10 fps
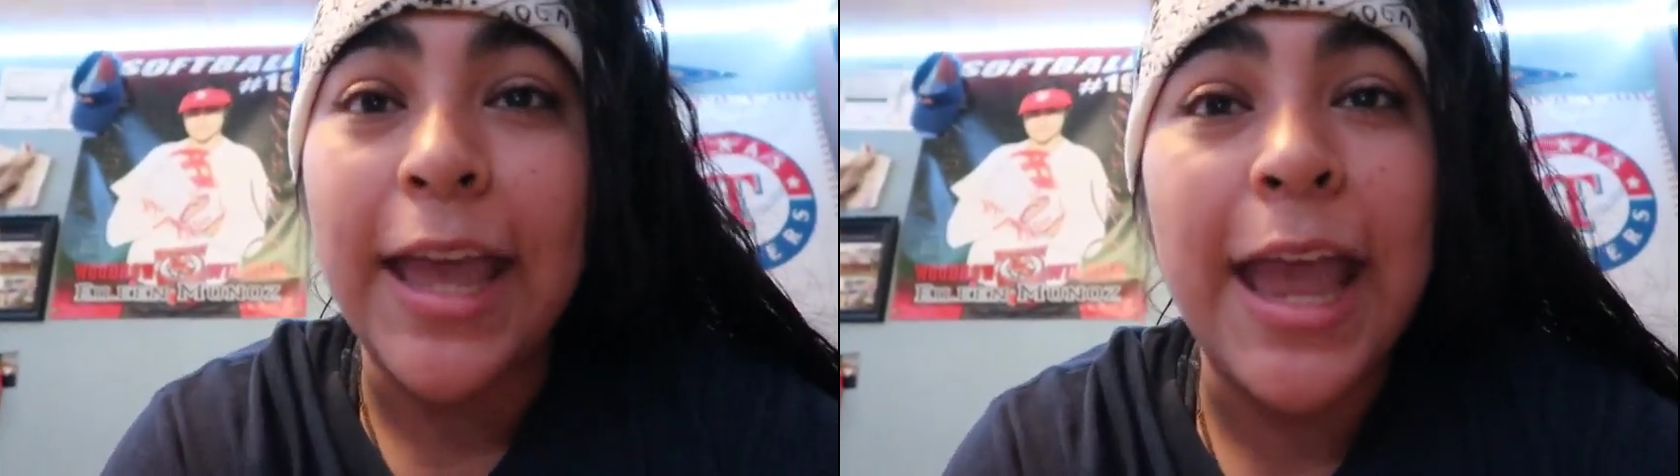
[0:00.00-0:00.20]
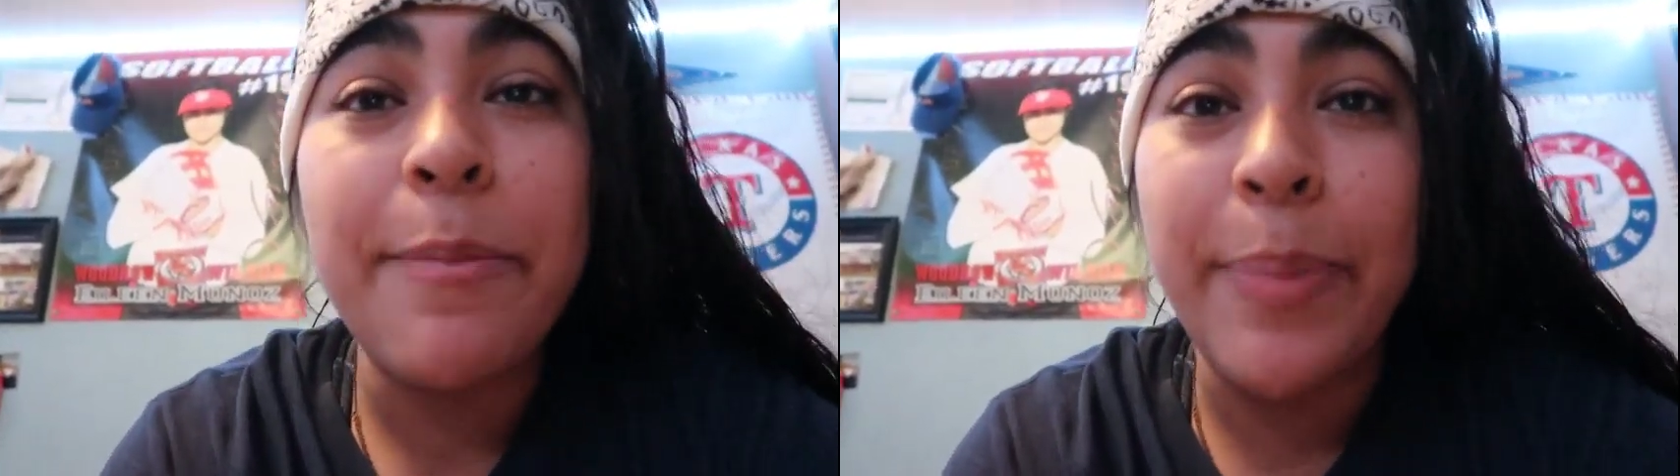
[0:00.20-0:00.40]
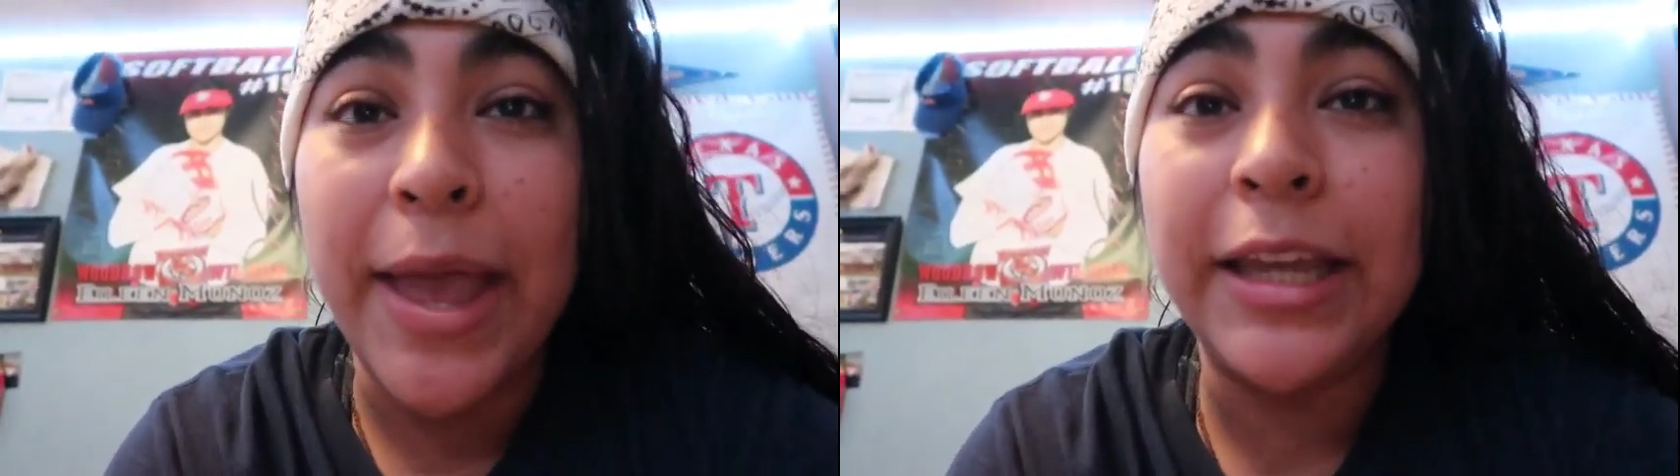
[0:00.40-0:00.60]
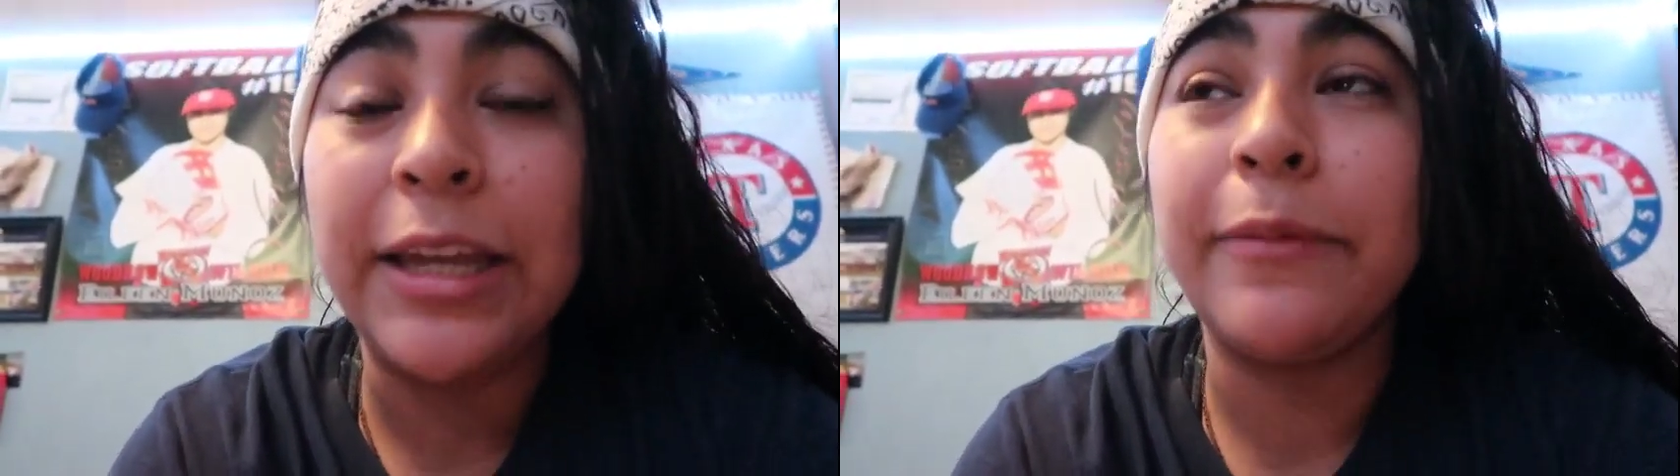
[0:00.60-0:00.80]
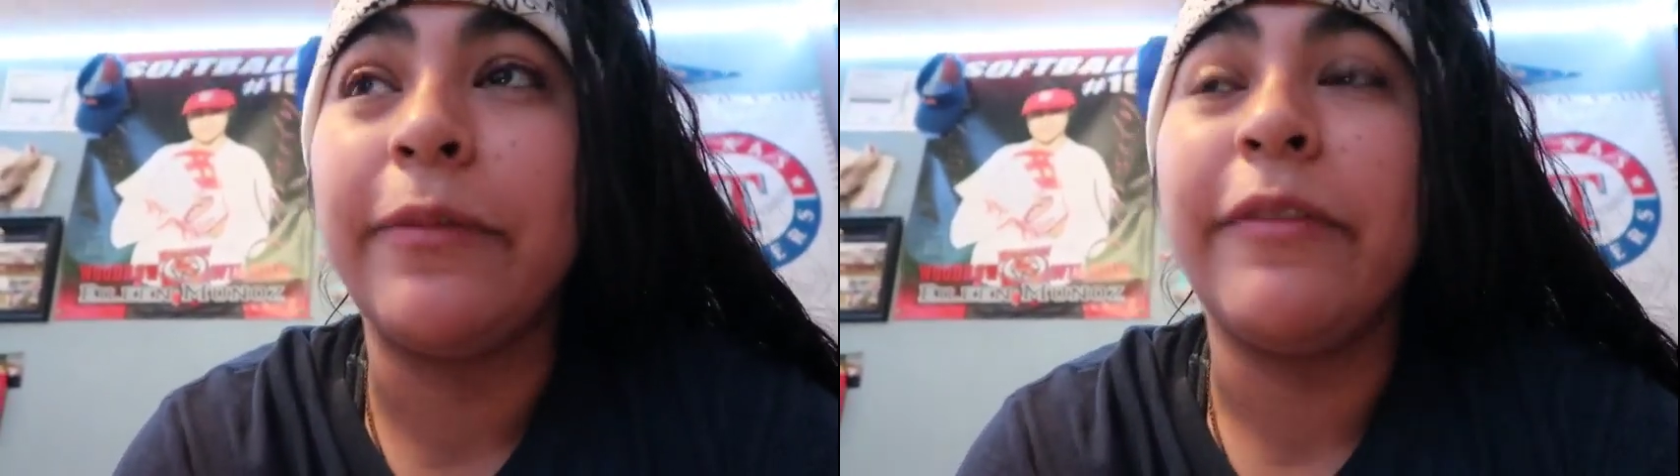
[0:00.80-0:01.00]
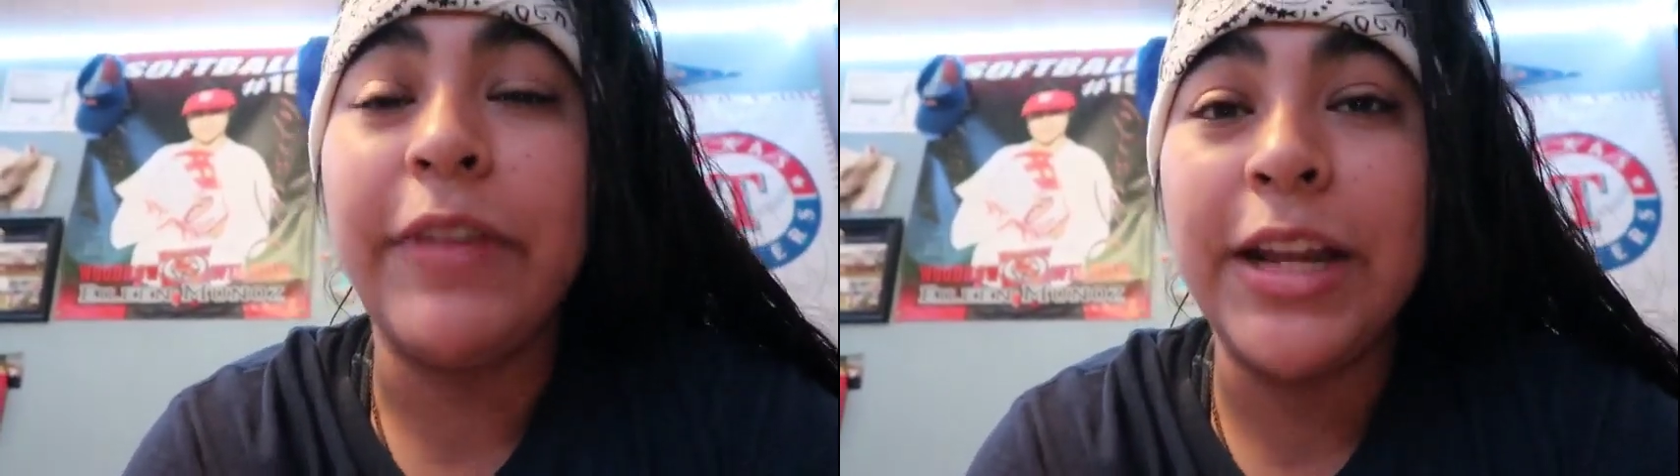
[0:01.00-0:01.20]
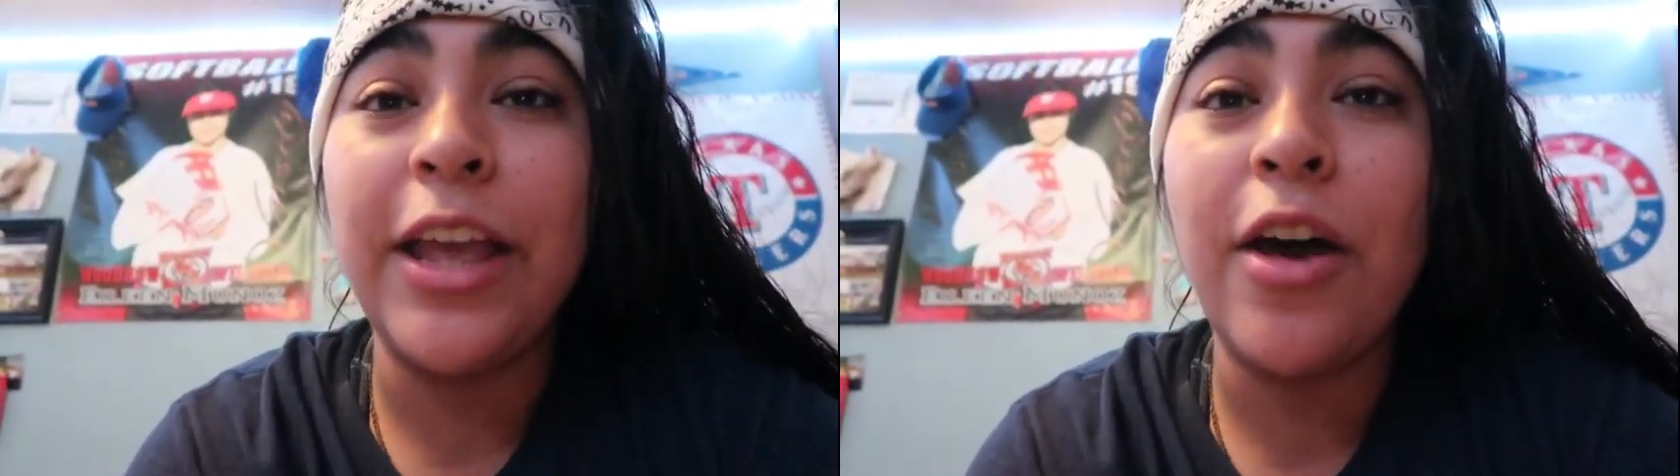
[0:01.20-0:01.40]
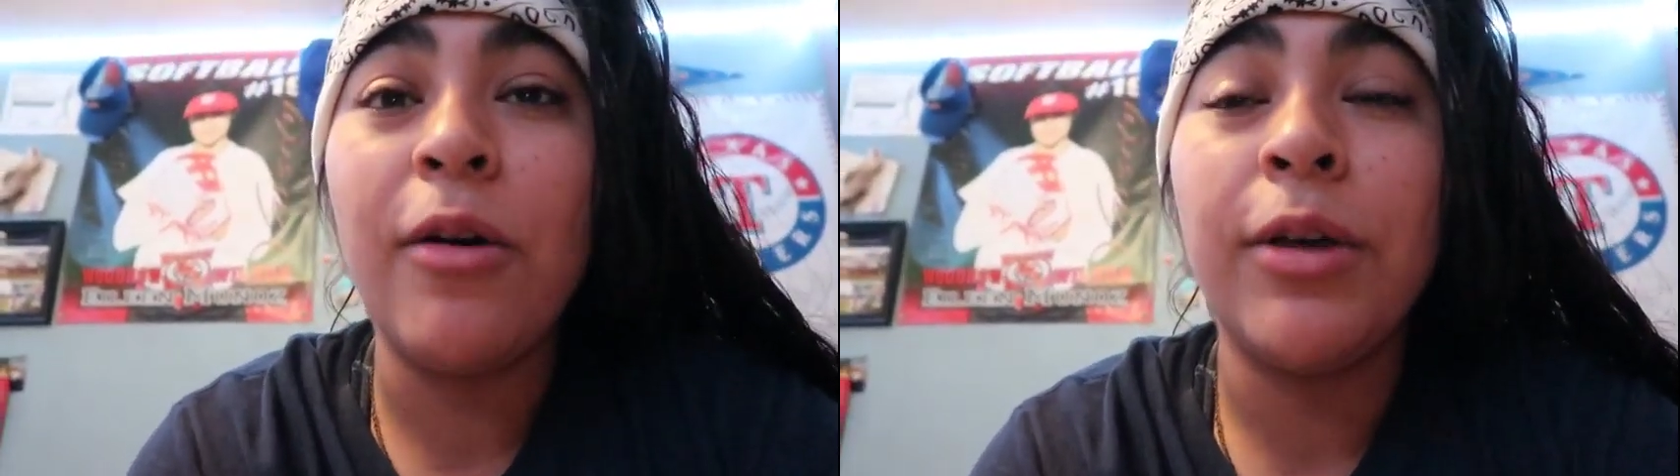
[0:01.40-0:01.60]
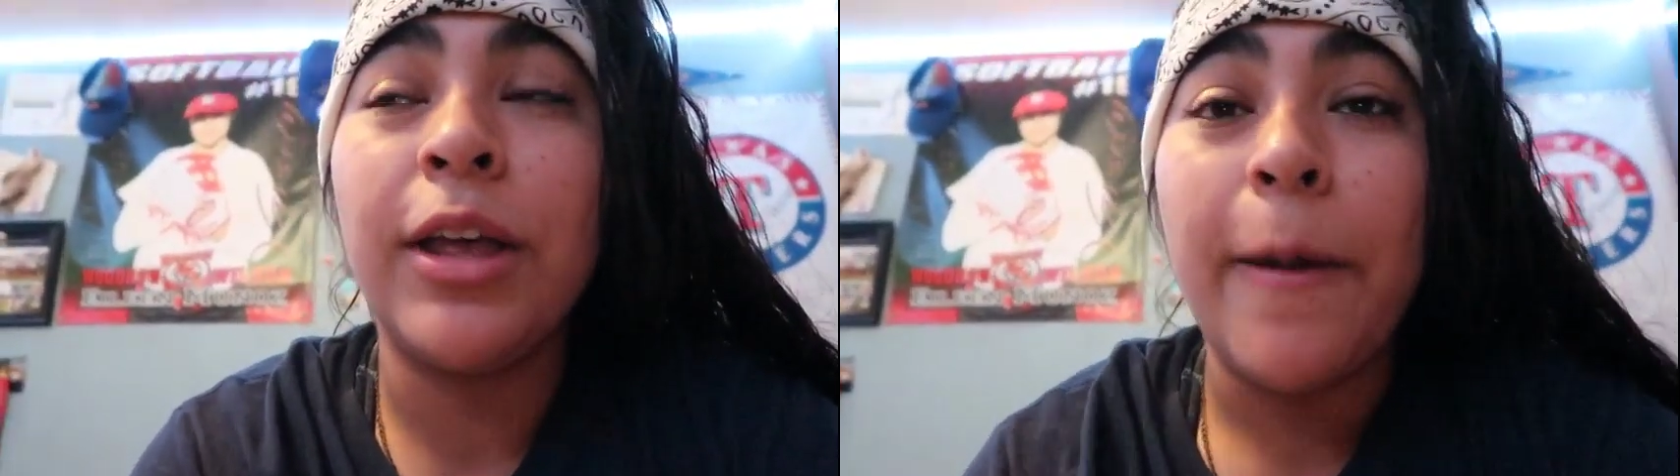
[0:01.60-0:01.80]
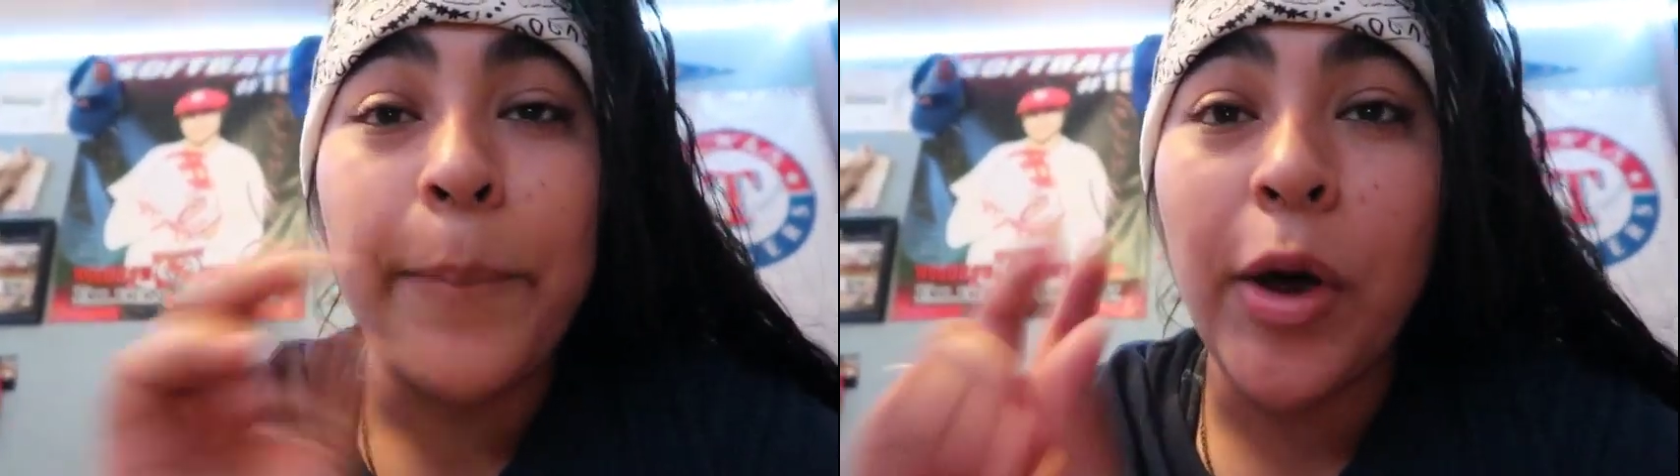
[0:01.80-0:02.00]
headbanging video,
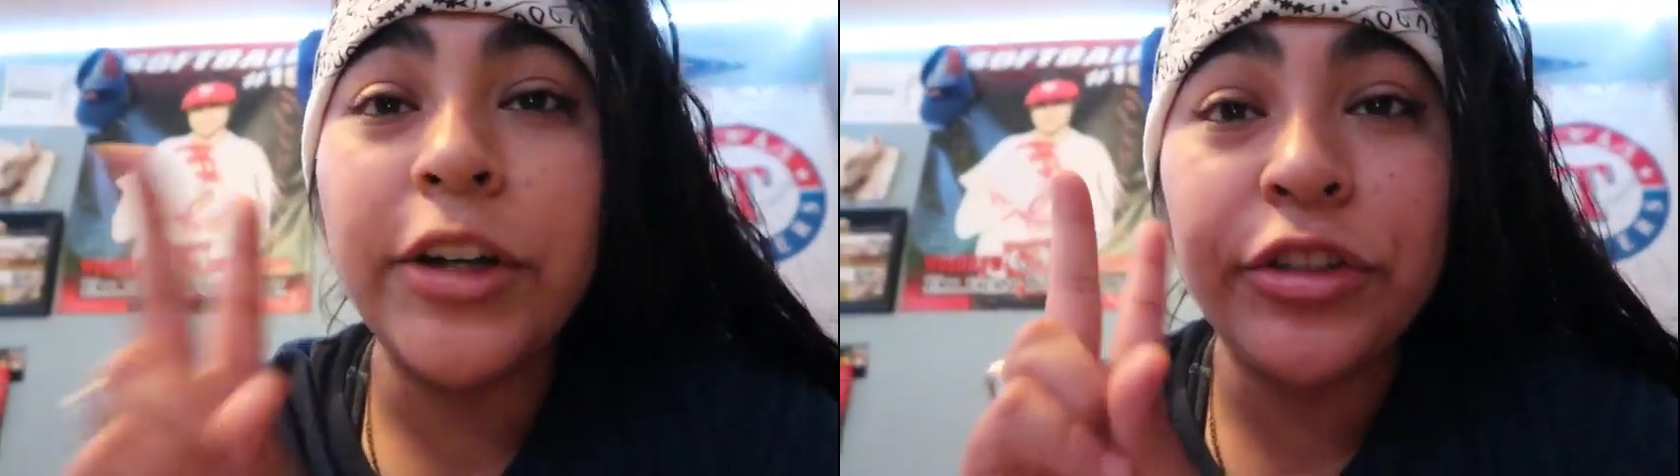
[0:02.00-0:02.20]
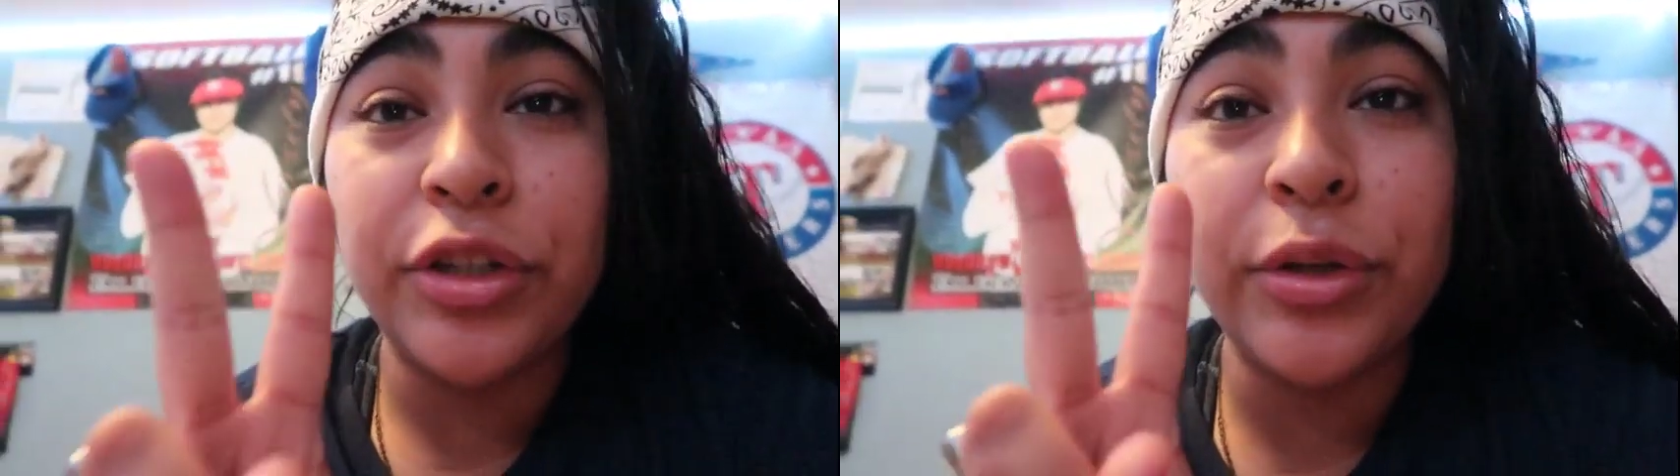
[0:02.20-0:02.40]
a part